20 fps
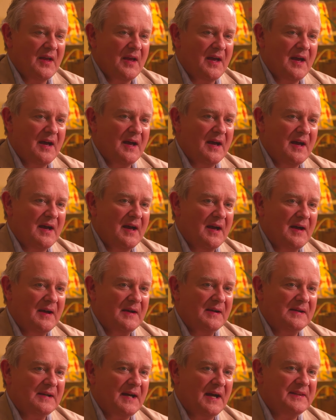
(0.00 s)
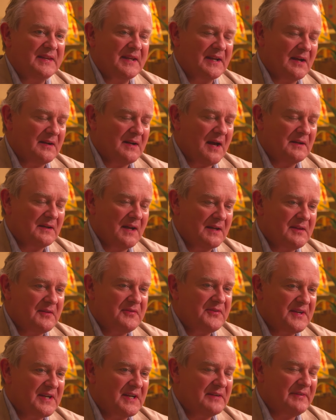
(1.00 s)
uh, I think unlike the
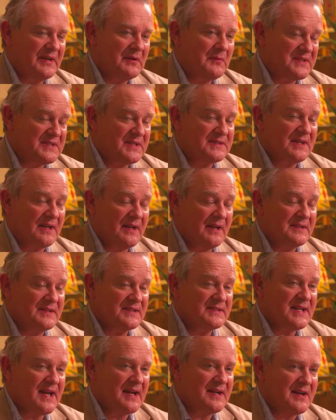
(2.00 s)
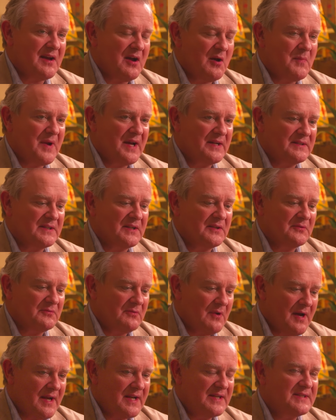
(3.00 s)
thick of it, which as I understand it, Armando
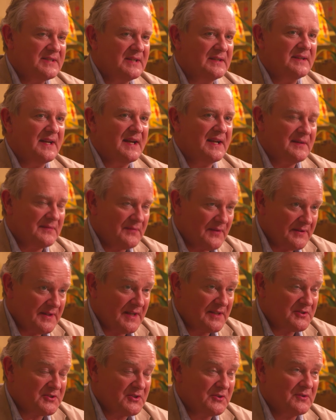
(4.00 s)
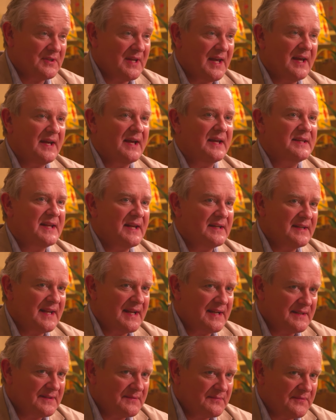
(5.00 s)
writes and they and they shoot that and then
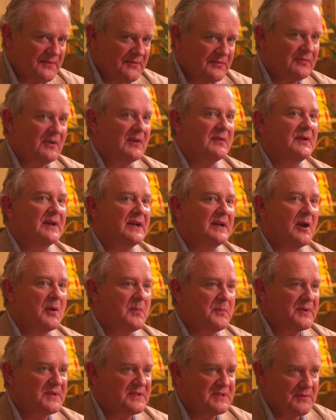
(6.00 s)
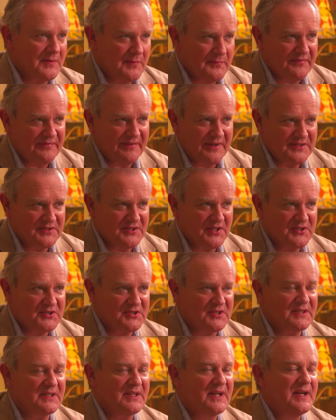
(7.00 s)
they throw it open to
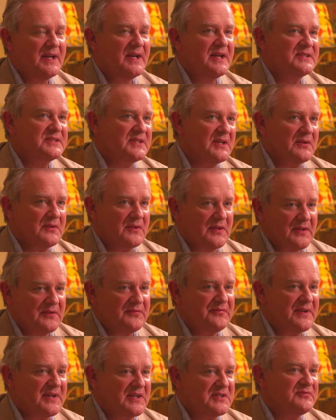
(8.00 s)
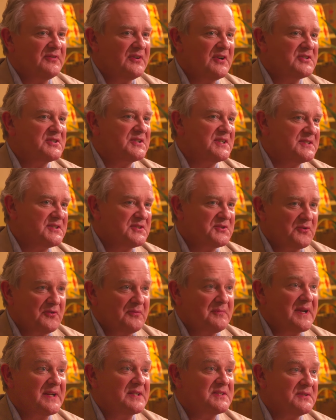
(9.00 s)
improvisation, so that the finished version is a sort
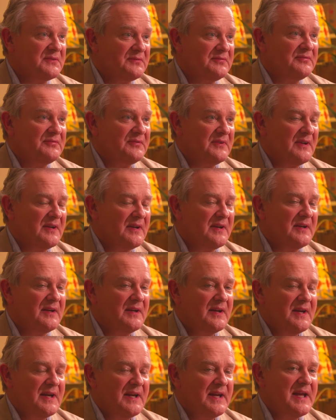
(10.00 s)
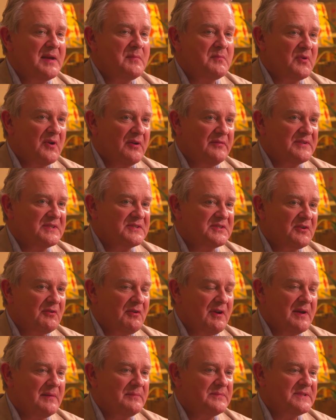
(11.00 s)
of mix of uh, improv and
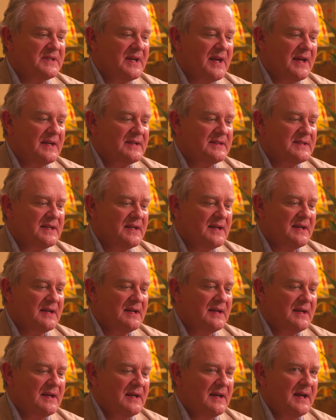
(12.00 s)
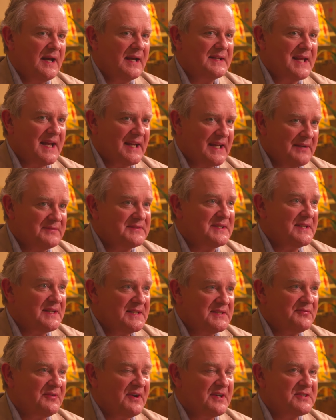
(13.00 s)
script, and uh, and that gives it
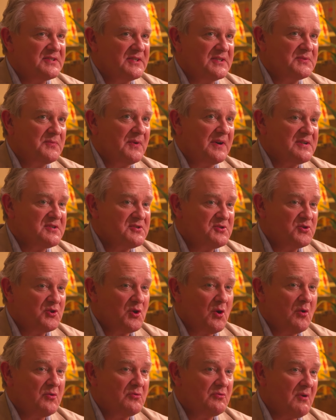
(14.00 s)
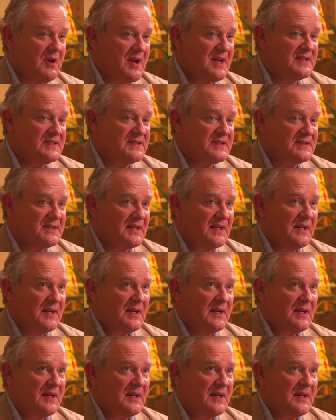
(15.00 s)
this freshness. Whereas John writes